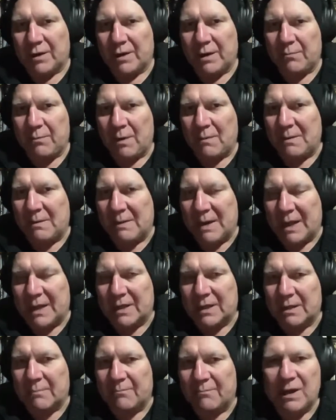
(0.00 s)
So they're
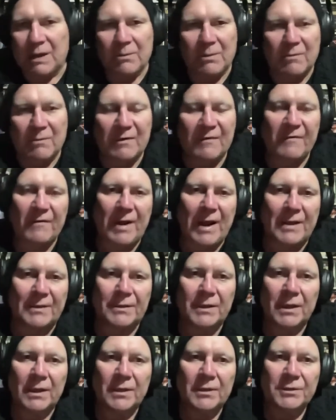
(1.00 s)
probably a minimum of
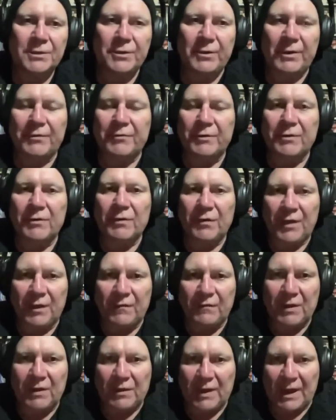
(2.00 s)
around
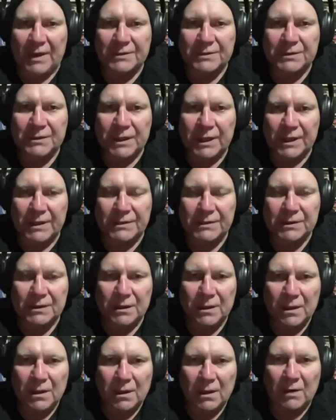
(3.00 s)
250,000 years
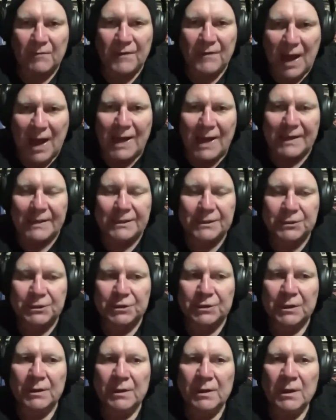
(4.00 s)
of
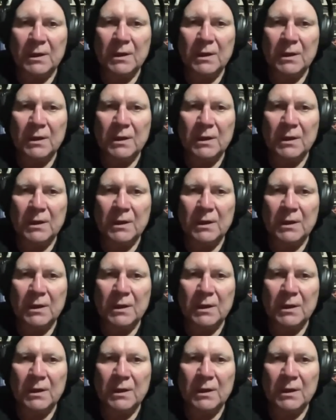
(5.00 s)
age.